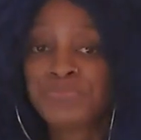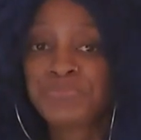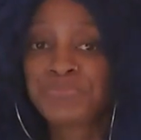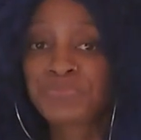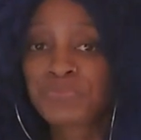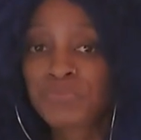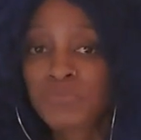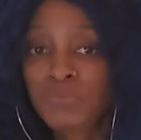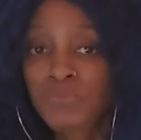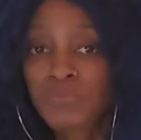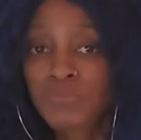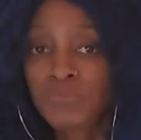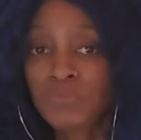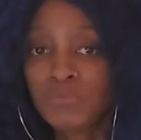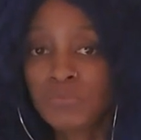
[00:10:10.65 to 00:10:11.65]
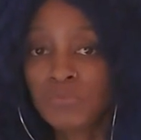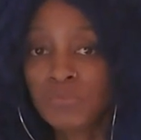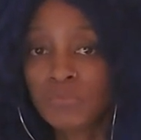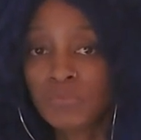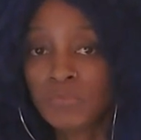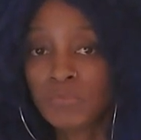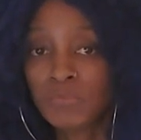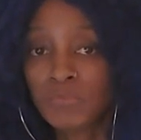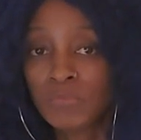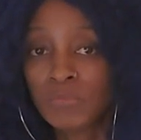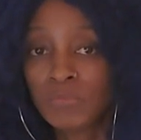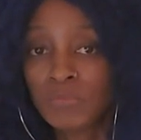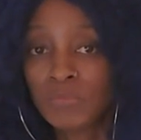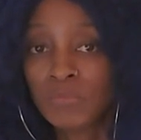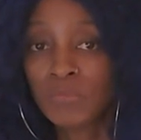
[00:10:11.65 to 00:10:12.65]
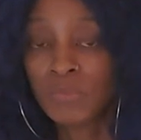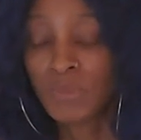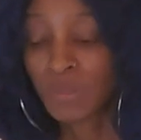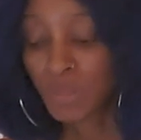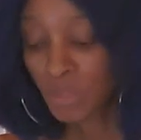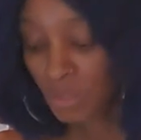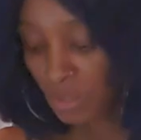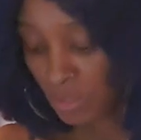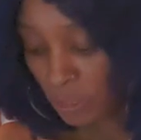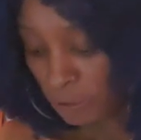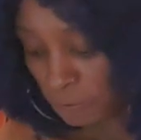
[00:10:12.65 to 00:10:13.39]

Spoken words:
No one is speaking in this clip.